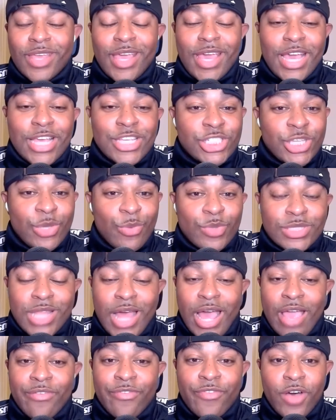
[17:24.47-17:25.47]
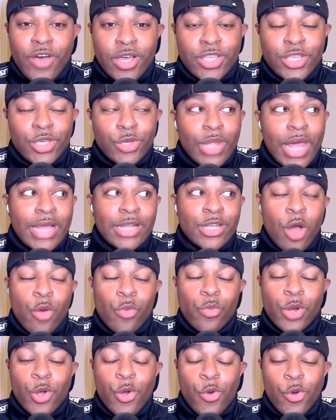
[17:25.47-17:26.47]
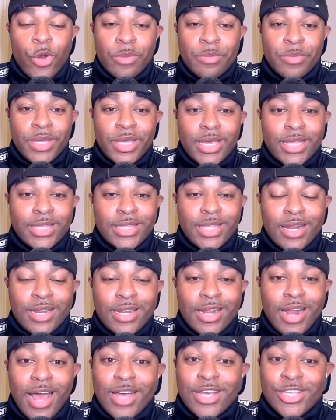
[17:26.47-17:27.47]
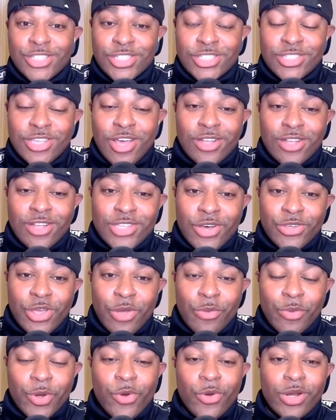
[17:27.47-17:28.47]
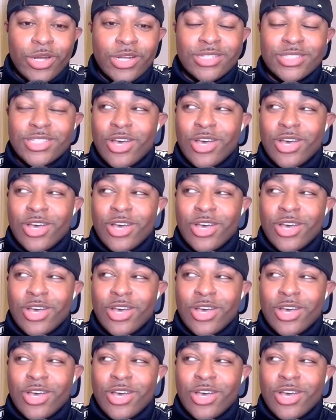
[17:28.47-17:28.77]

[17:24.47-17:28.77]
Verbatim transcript: And she was like, fuck you, like, don't record me and da da da da, because she saw Tokyo recording it.